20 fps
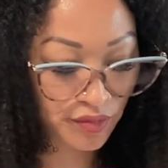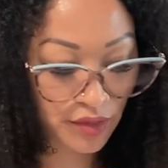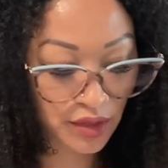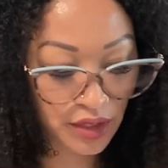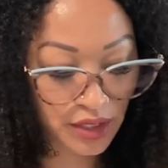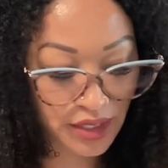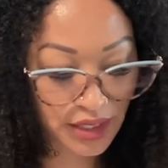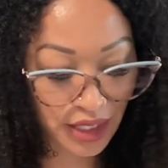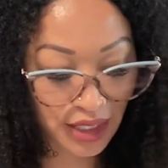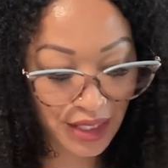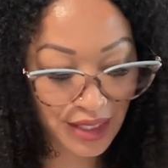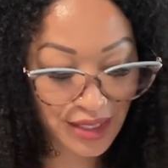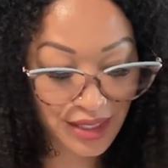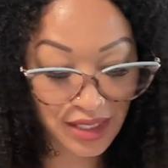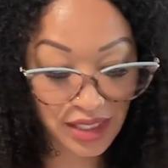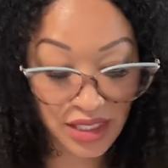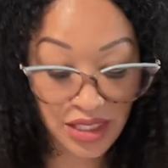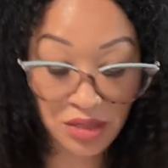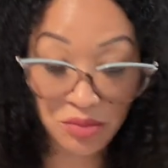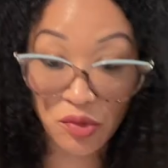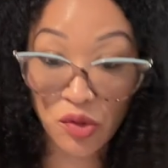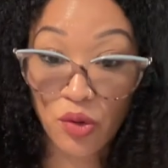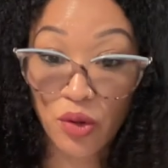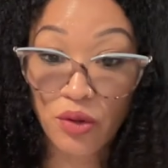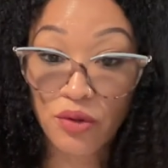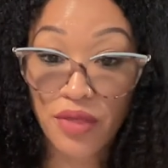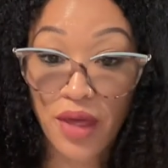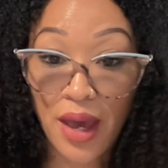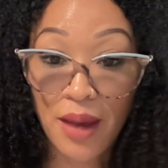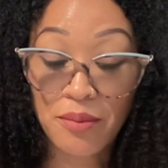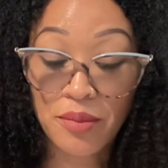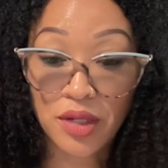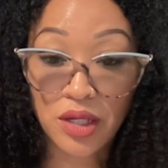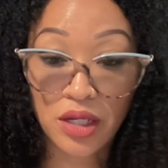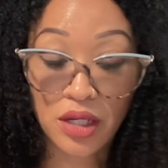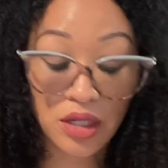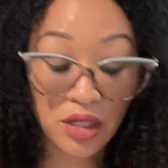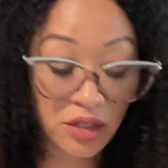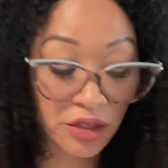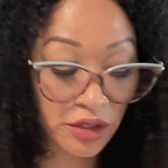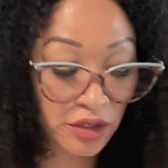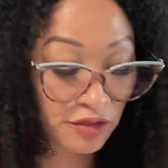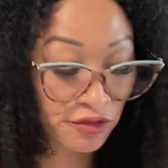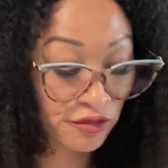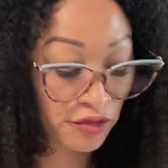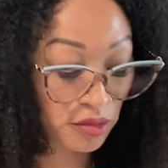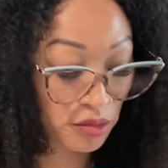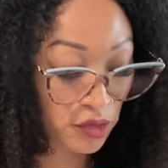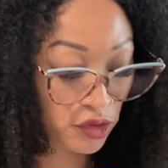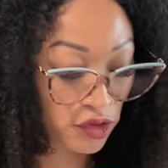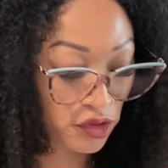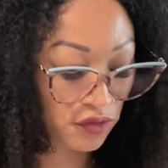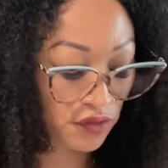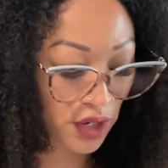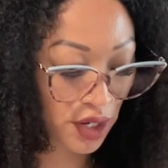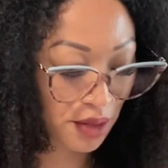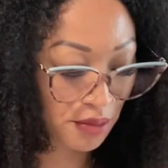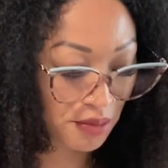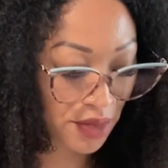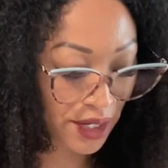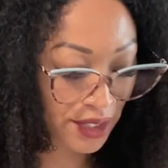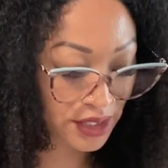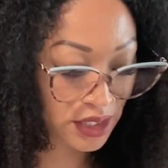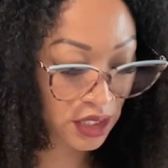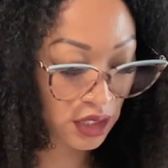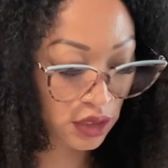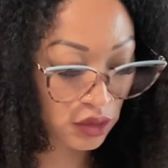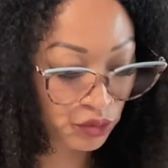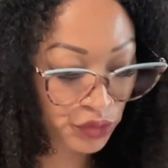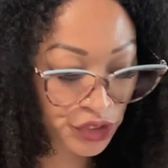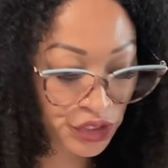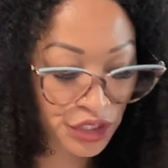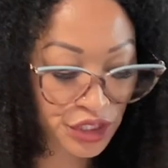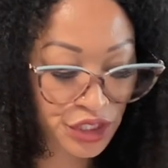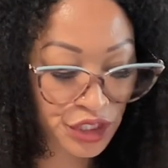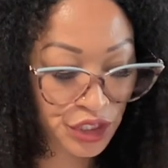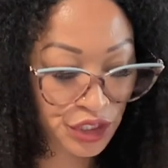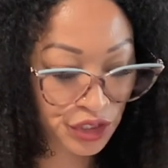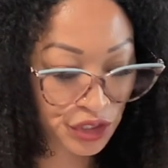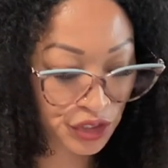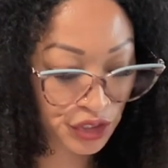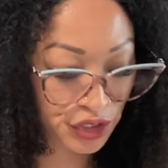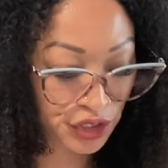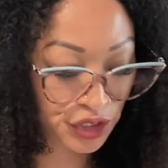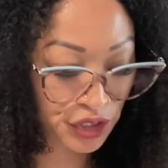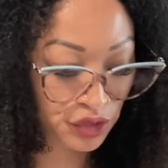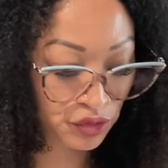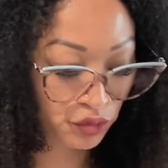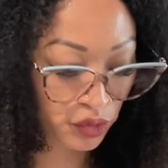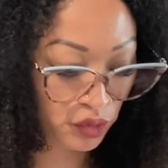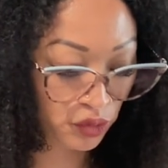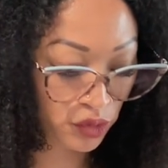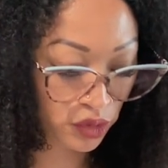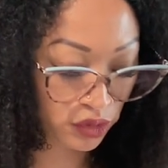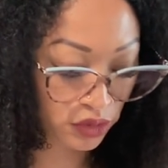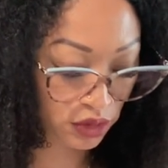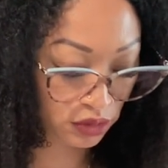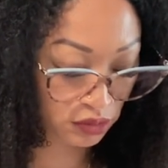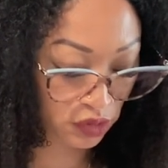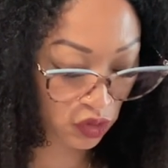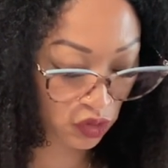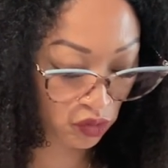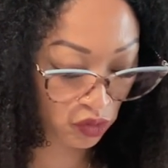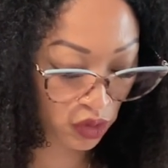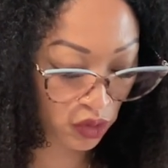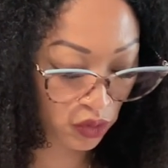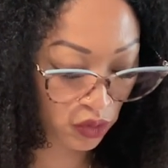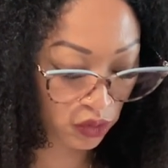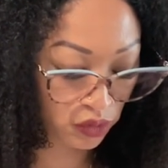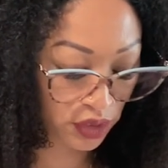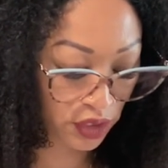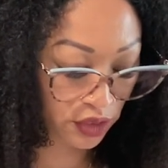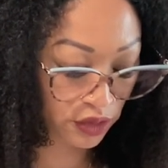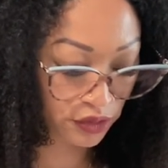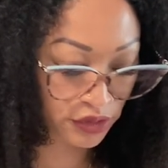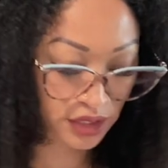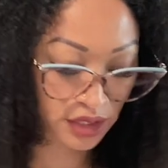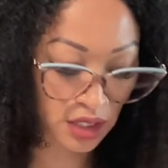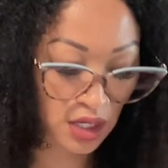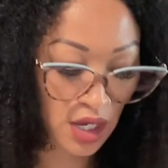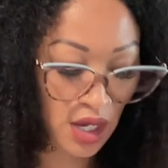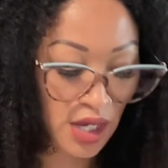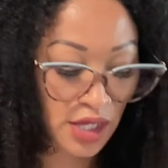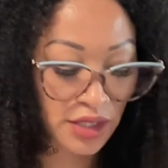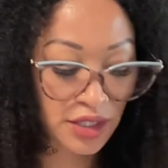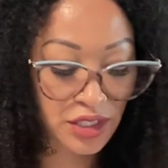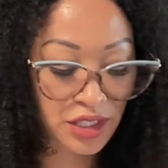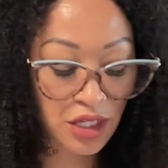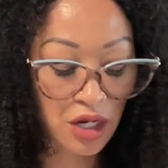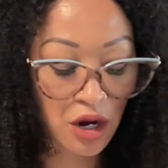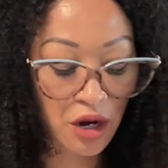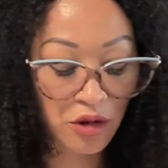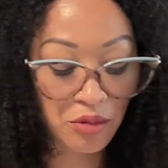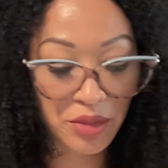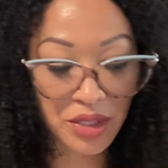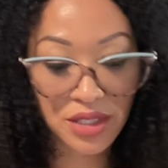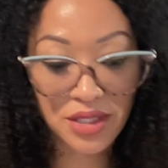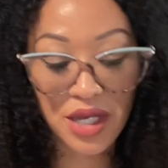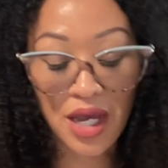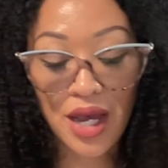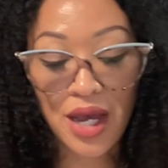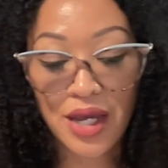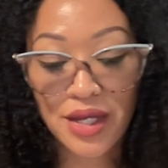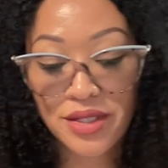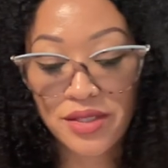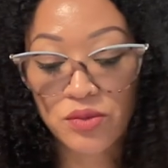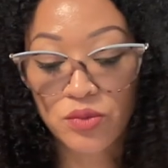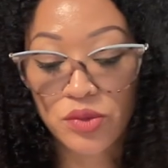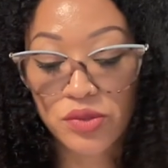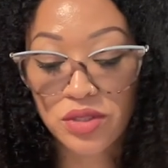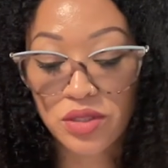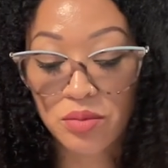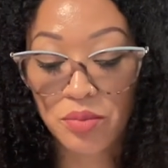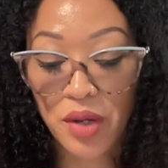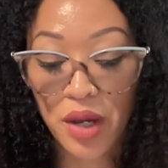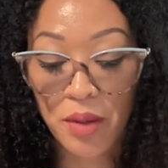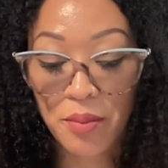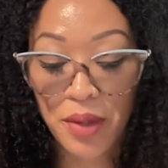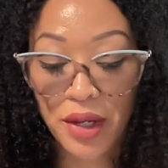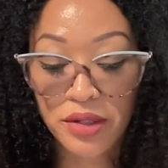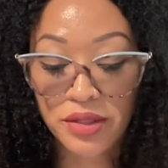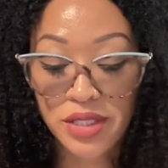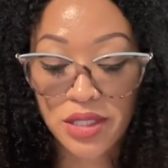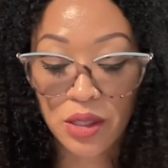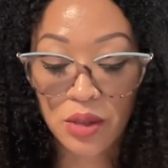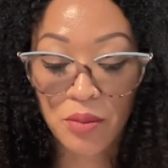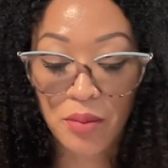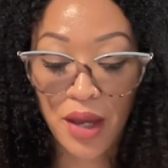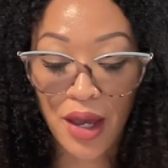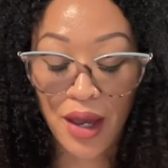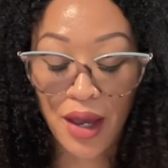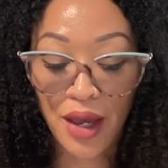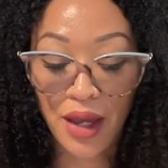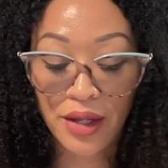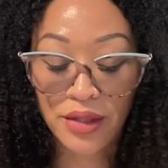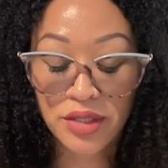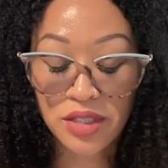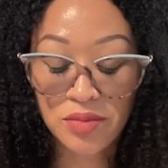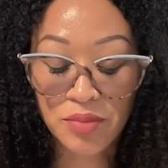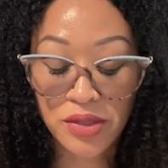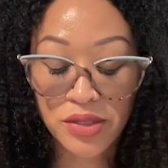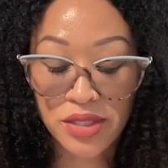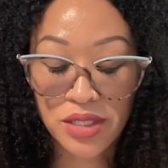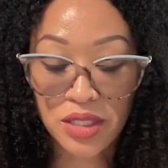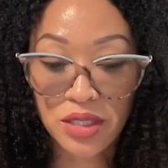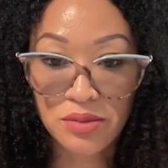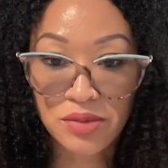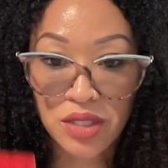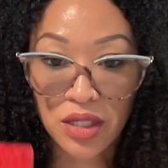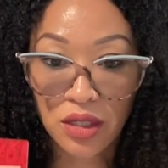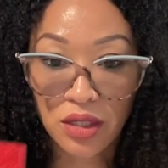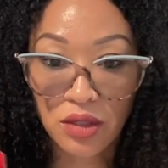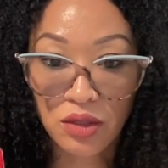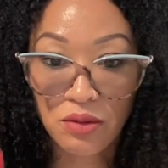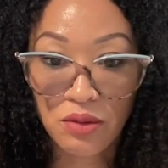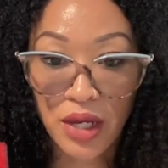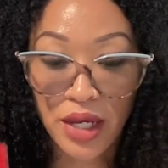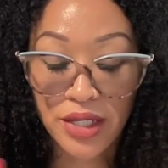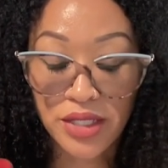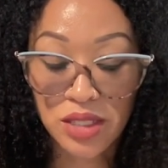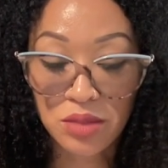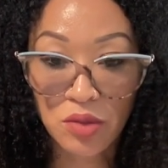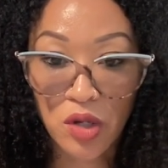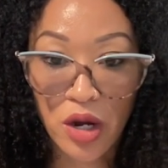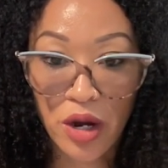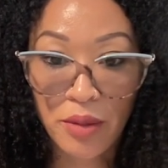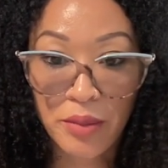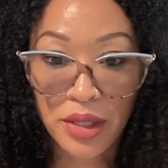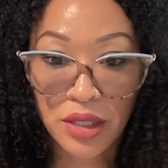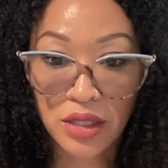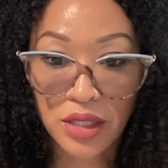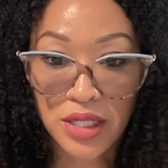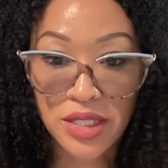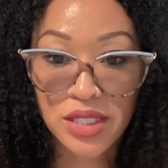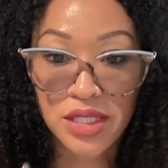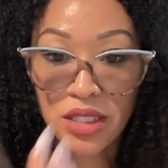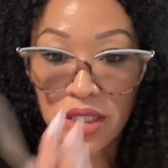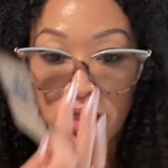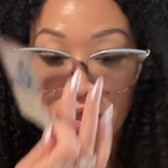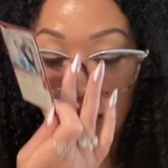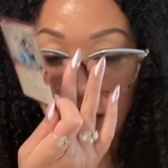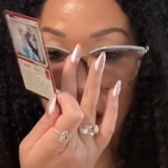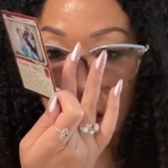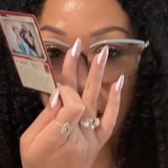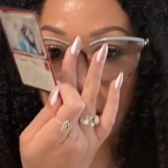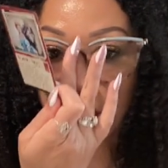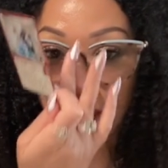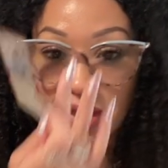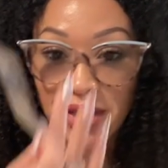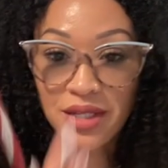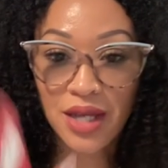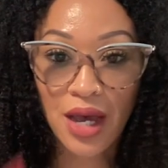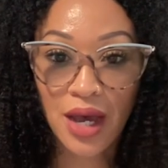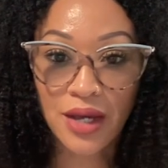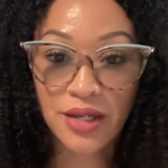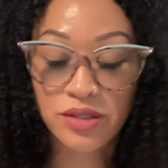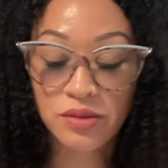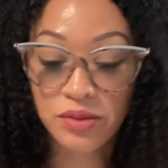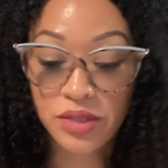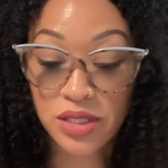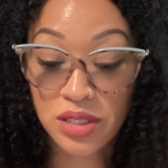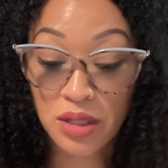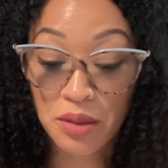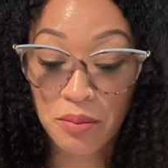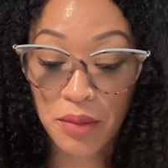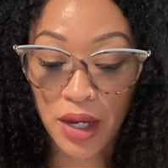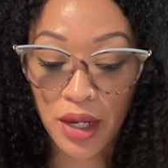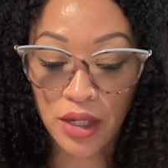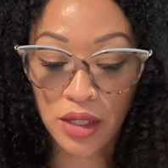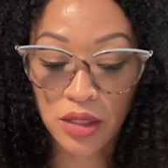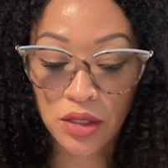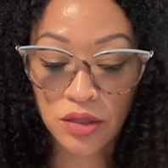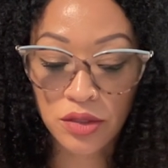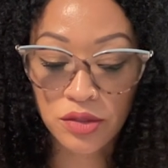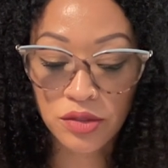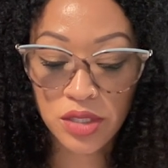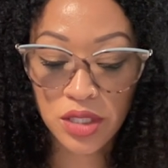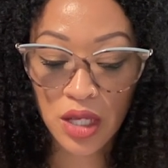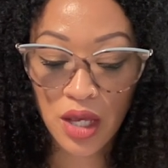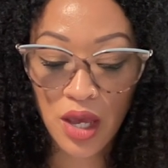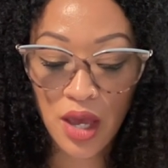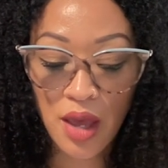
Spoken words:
Looks like I see some growth happening here from your divine masculine, which is good. We want them to grow. There goes this karmic ties wants to pop out so bad. This person, I'm telling you, has some karmic lesson and karmic ties with somebody else.